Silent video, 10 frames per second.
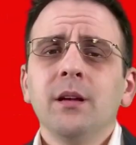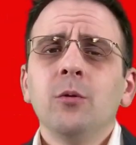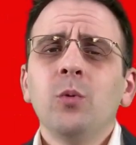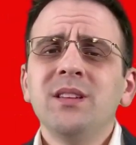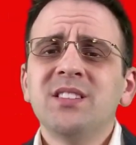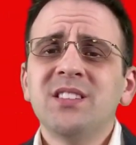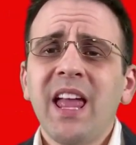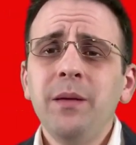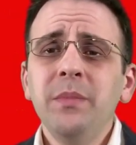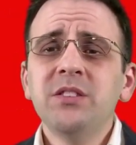When
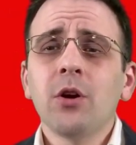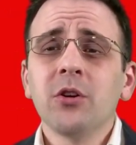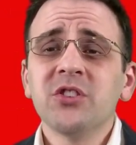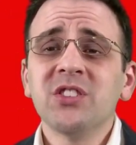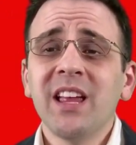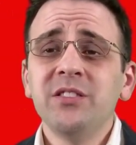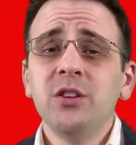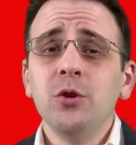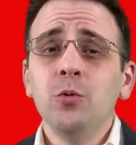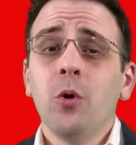statements are sent to
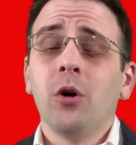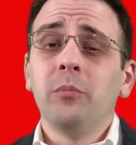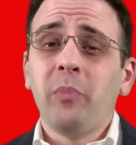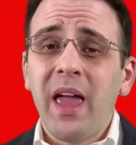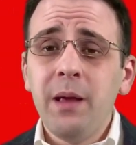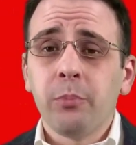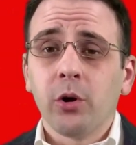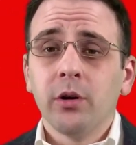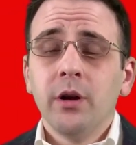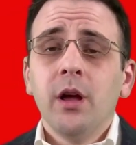you on
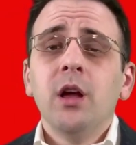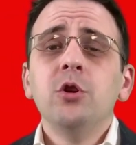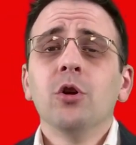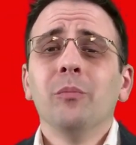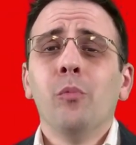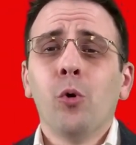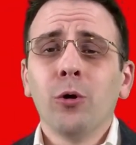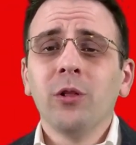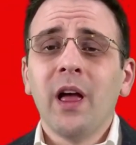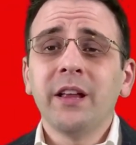paper, you're more
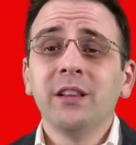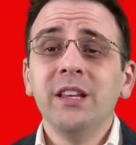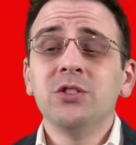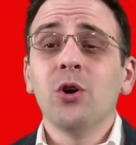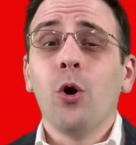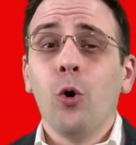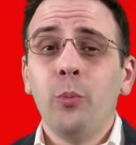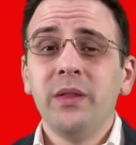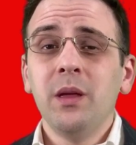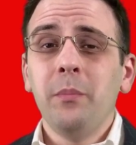likely to
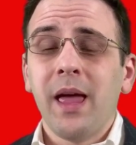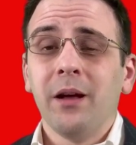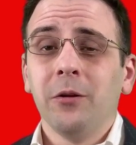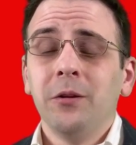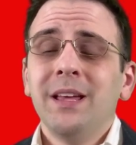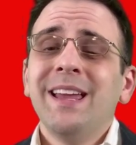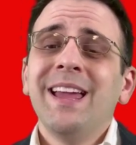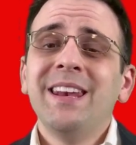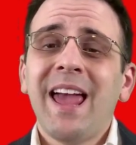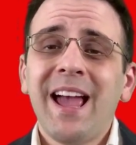open the mail
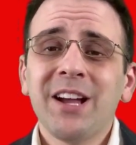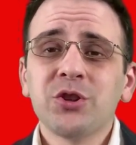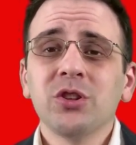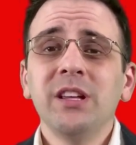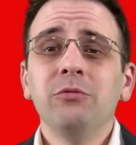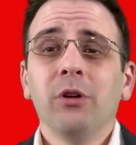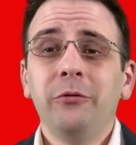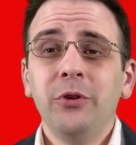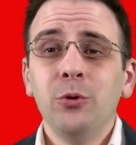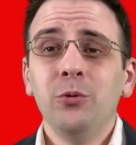and actually
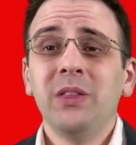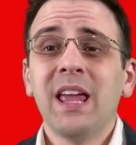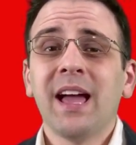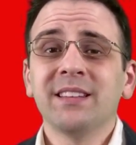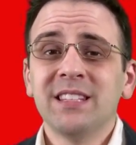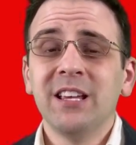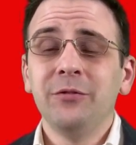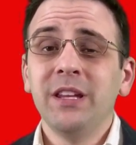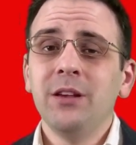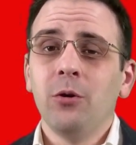review the
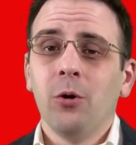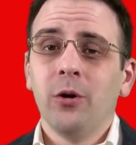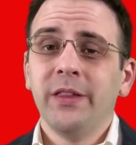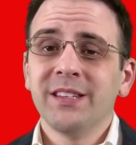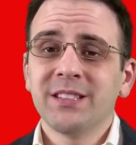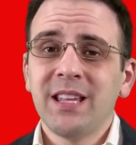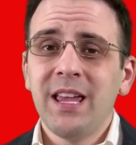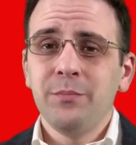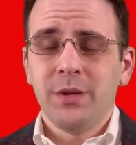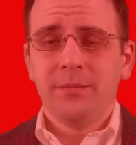activity on the
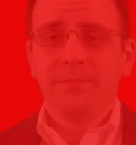statement.